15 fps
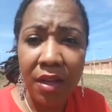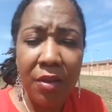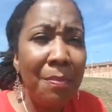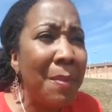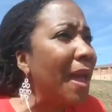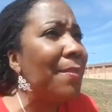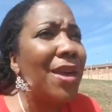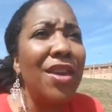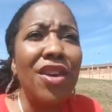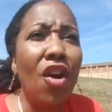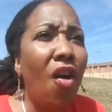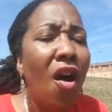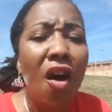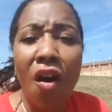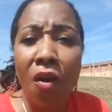Maybe
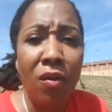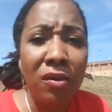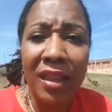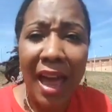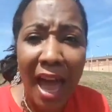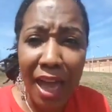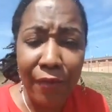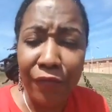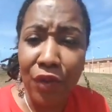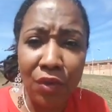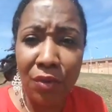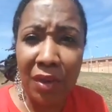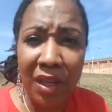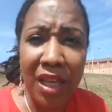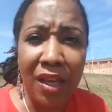your whole life you
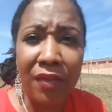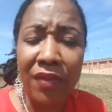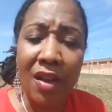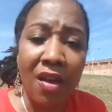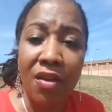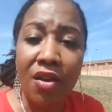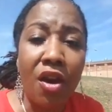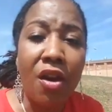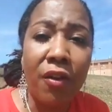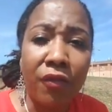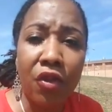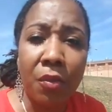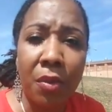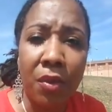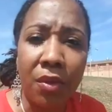lived
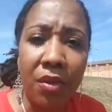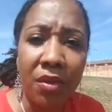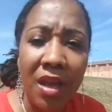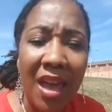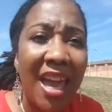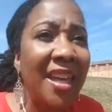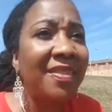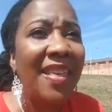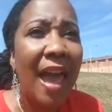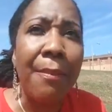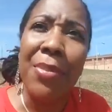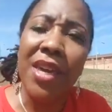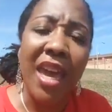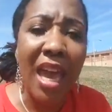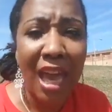uncomfortable, and that
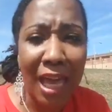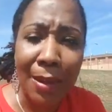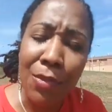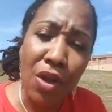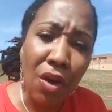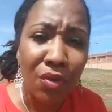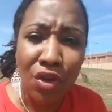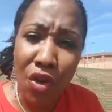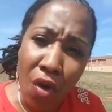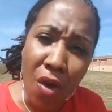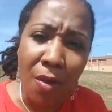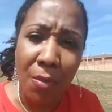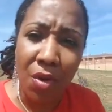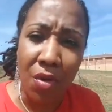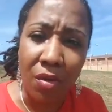became your
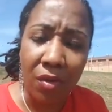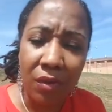normal.